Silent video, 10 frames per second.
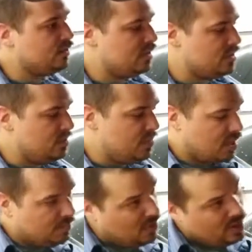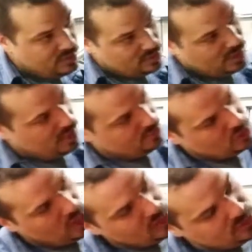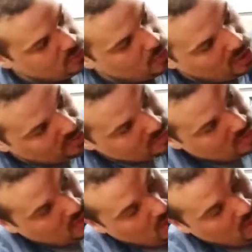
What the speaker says: system comprises again of shocks and springs.